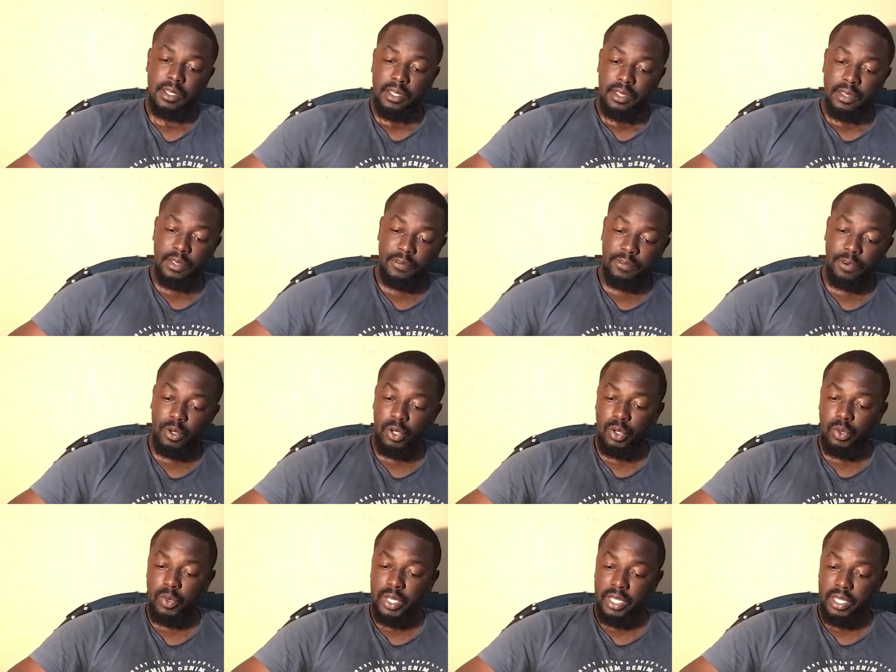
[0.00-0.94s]
The
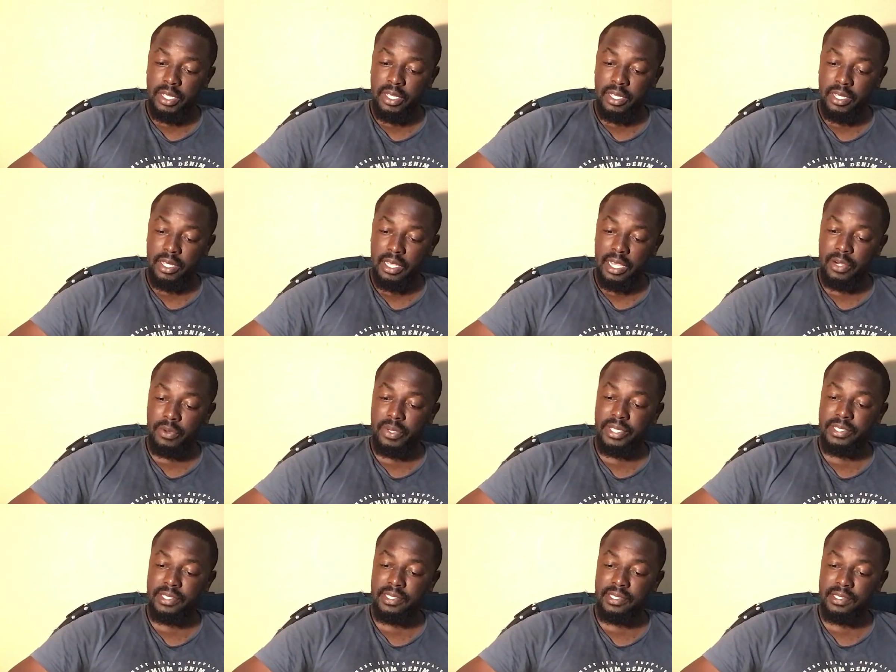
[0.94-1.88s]
following are
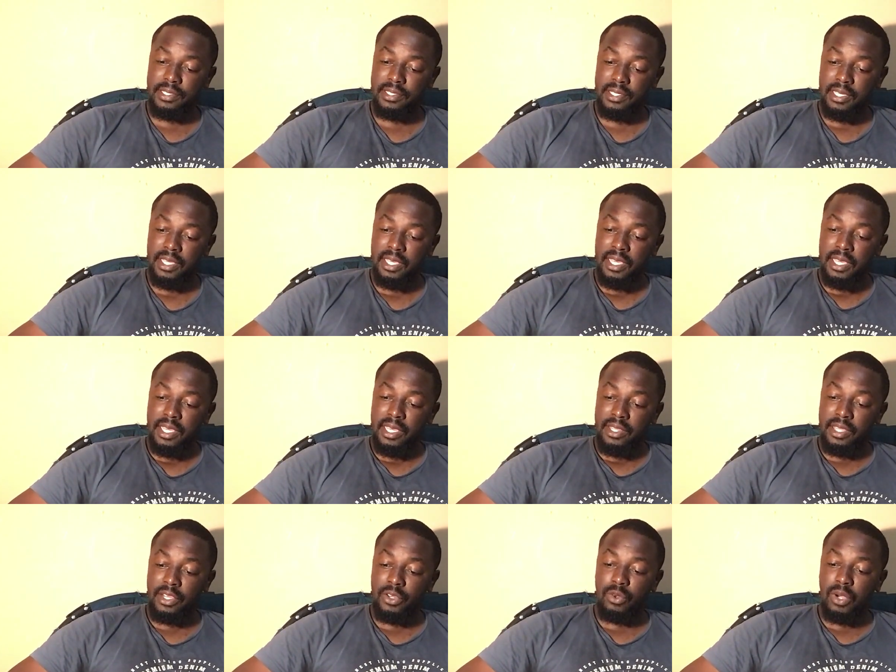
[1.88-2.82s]
reasons
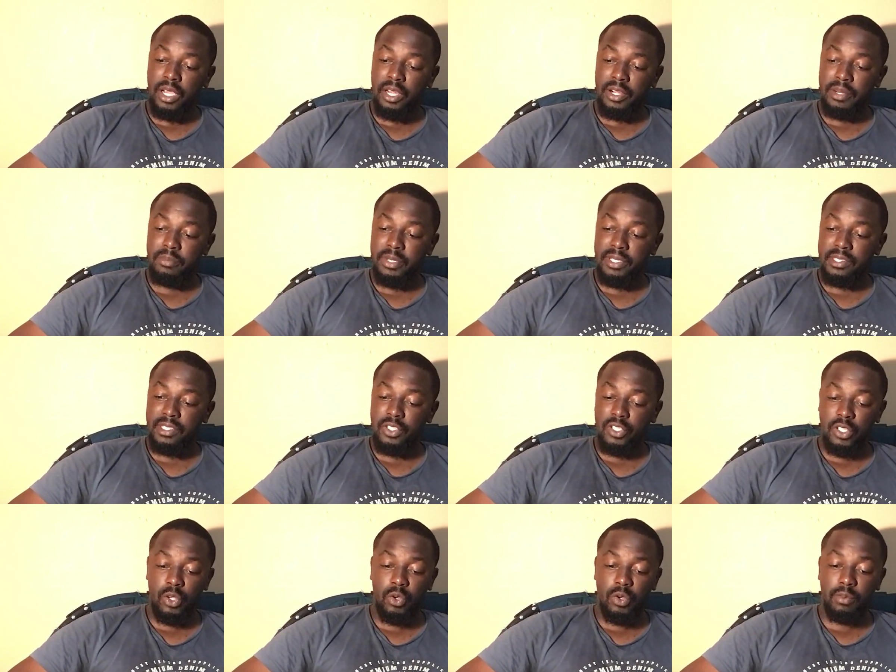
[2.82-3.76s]
that your
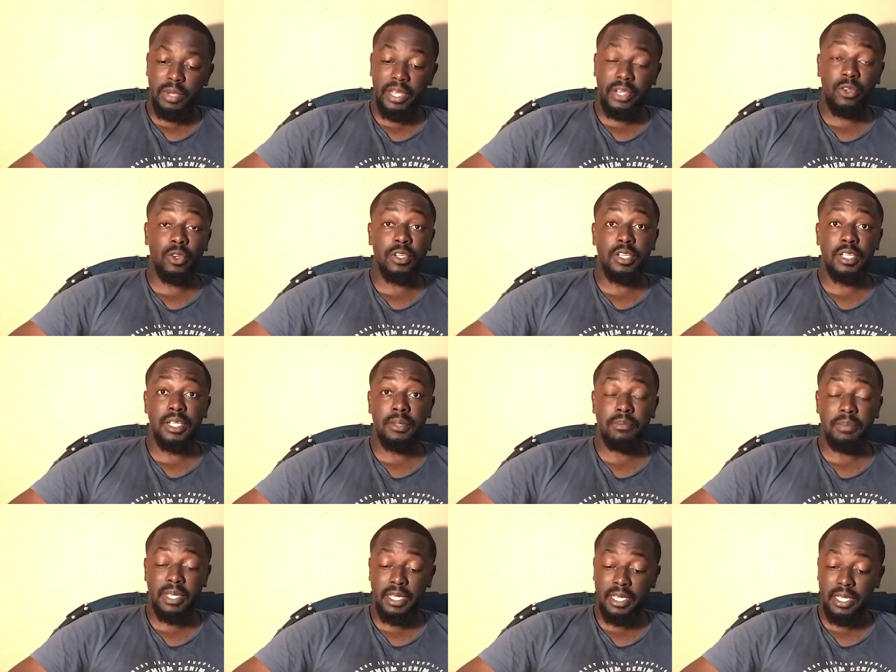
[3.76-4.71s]
agribusiness loan might not
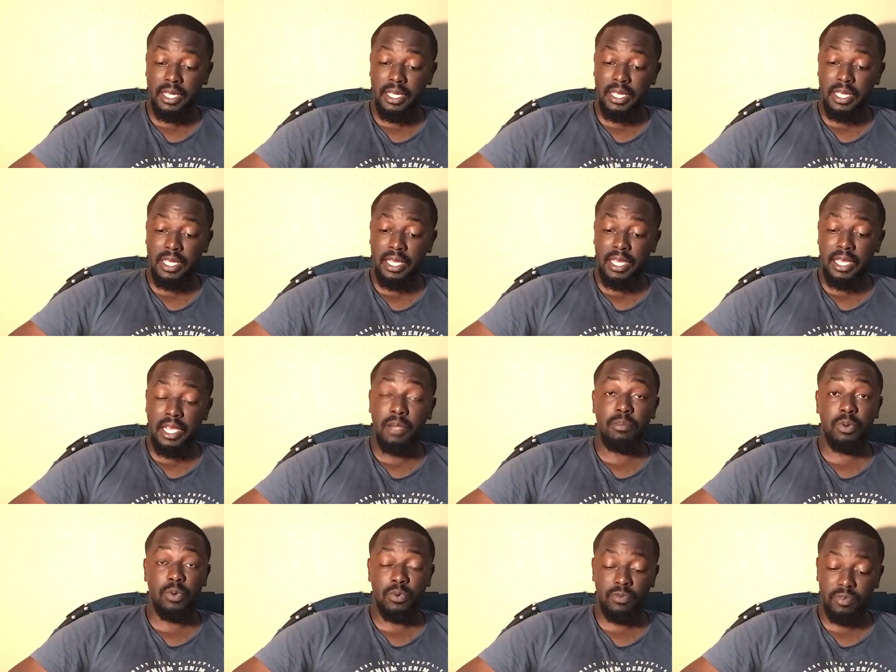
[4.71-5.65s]
be
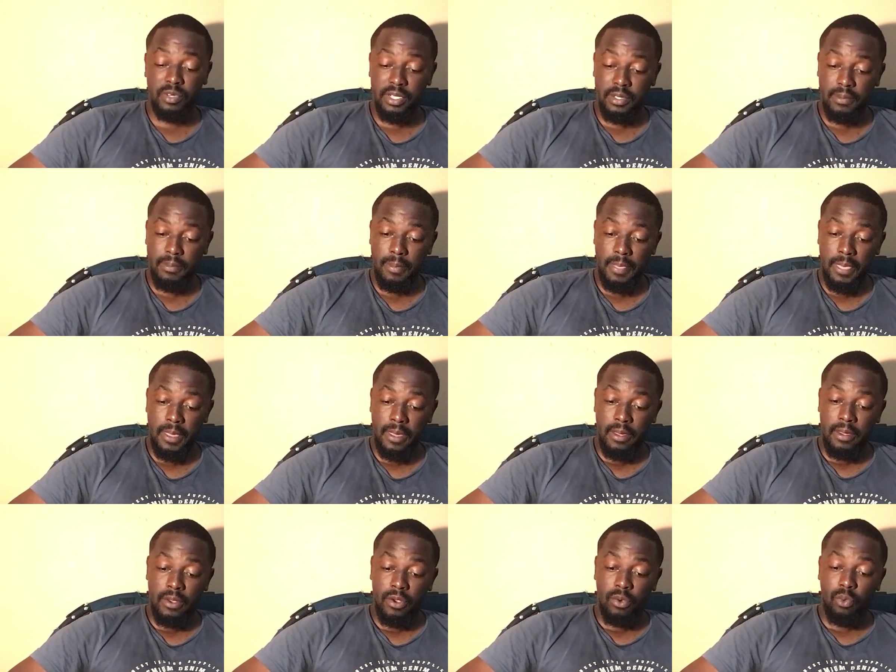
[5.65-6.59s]
approved.
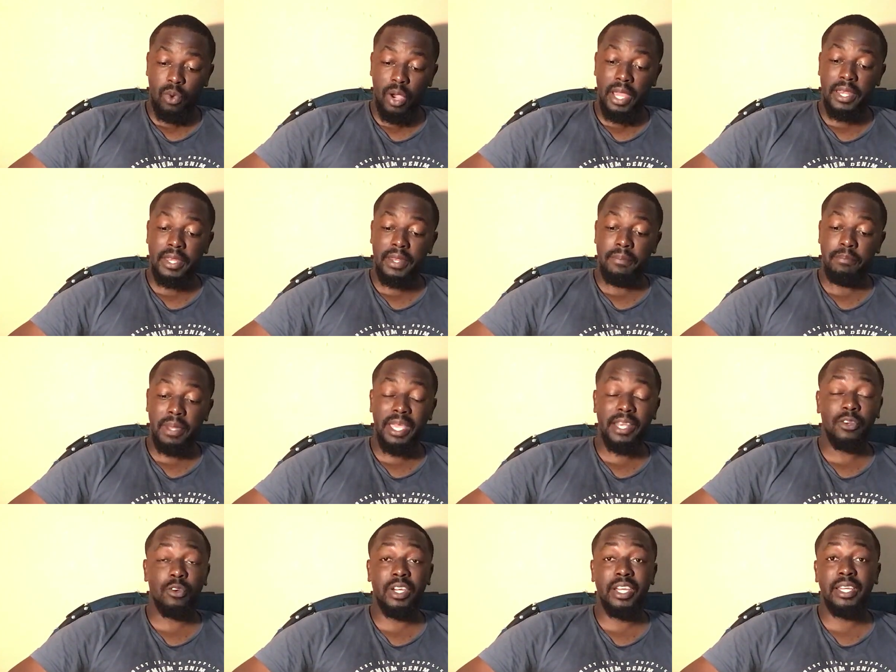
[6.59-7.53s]
1.
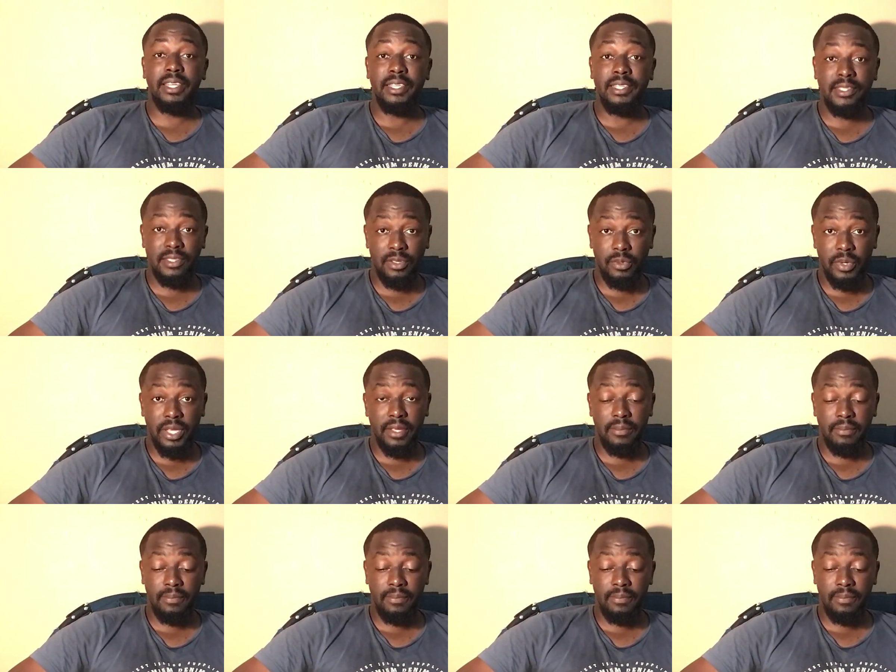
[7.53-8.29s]
Bad credit history.